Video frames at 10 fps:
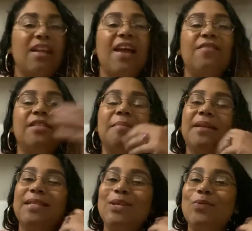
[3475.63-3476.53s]
Every time I
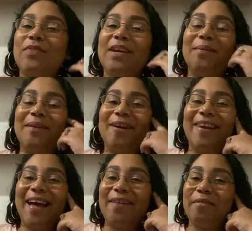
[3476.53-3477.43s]
see you V and we on
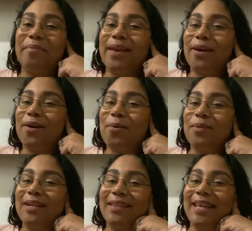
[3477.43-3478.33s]
live, I'd be like, oh
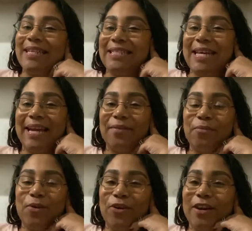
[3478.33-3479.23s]
my, that dank
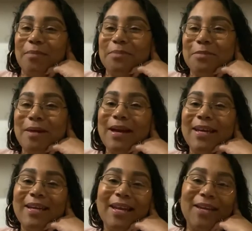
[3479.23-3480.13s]
word comes in my
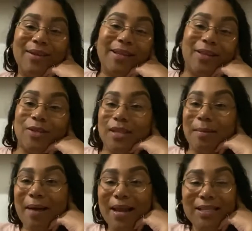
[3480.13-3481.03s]
head. Like, you think those
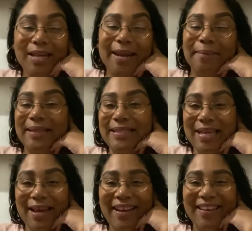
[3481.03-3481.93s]
tamales are gonna be
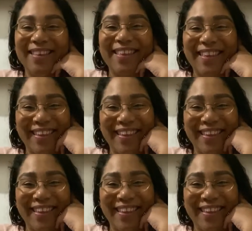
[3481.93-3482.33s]
dank?